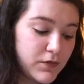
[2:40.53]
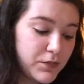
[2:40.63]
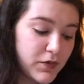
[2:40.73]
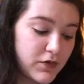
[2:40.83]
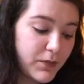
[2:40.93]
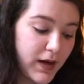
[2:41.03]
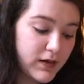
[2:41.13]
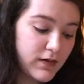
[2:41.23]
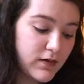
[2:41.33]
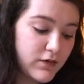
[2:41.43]

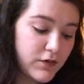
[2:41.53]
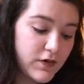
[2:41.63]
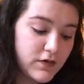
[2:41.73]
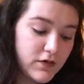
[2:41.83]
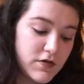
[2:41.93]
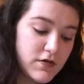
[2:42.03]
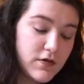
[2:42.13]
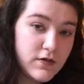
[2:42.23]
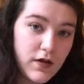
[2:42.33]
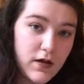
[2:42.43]
perspective research
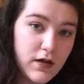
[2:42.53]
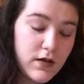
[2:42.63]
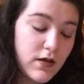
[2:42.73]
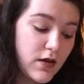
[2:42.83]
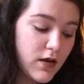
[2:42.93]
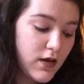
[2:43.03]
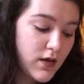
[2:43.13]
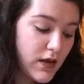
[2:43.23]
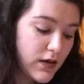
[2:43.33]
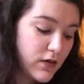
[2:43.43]
design
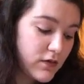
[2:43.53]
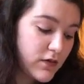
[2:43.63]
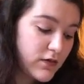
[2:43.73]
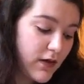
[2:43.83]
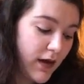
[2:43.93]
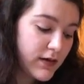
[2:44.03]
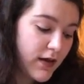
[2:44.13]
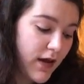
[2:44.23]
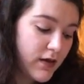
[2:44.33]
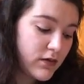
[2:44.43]
that uses data
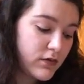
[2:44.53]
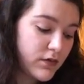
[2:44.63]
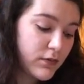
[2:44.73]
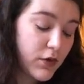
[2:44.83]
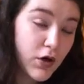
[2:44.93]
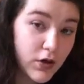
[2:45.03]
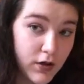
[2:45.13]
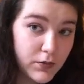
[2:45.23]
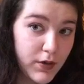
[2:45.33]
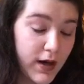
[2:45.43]
gathered from
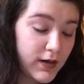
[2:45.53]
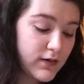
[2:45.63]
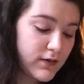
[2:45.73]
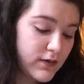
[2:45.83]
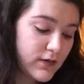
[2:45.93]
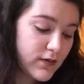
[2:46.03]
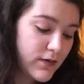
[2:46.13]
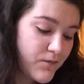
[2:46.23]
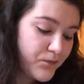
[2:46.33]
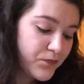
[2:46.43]
current practices
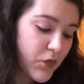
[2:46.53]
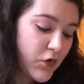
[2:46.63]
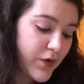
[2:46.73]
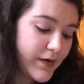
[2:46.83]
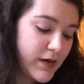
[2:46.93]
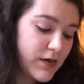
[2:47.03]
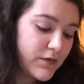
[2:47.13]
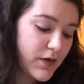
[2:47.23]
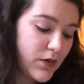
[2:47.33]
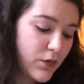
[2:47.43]
to
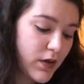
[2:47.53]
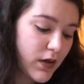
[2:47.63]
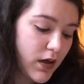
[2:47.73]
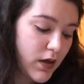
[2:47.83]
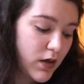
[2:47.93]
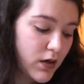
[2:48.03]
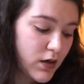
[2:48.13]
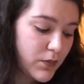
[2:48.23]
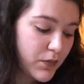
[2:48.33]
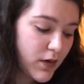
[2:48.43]
identify what
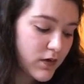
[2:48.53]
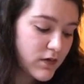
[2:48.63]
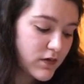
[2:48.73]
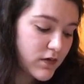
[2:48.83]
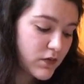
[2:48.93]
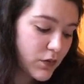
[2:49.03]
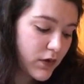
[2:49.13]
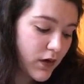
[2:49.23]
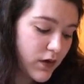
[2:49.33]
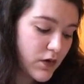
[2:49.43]
care processes
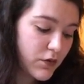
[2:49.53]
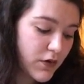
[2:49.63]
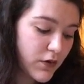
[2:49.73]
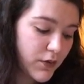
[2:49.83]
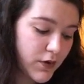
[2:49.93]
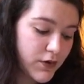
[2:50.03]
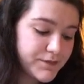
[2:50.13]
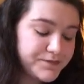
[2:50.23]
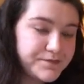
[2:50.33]
work in the real world.